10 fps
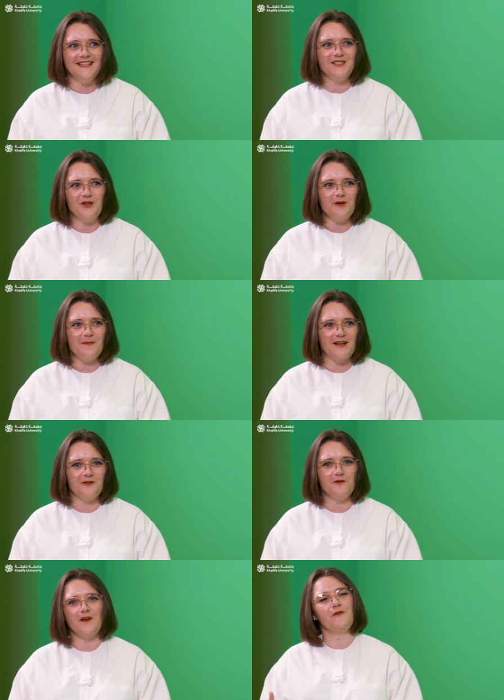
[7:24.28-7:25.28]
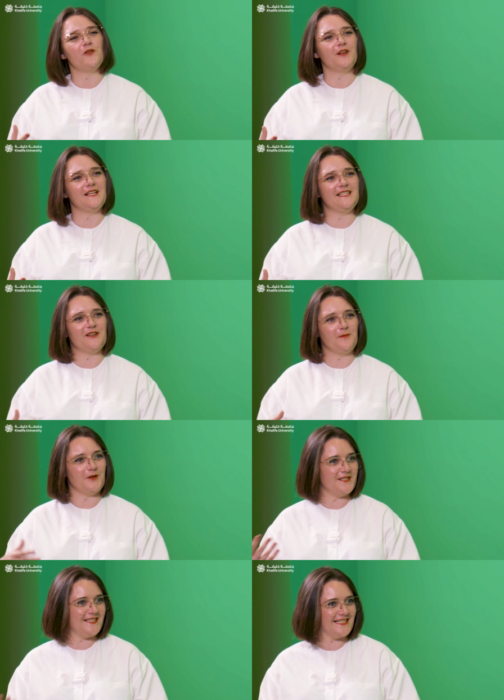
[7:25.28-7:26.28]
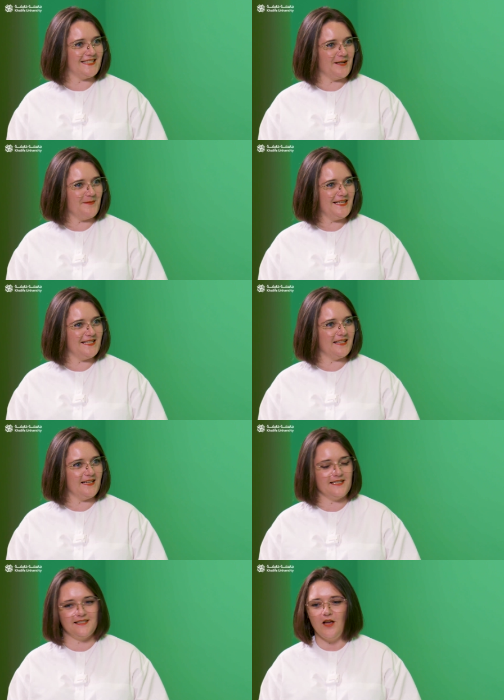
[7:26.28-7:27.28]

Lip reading: It's not a matter of, I've got an idea, I'm going to test it immediately. It's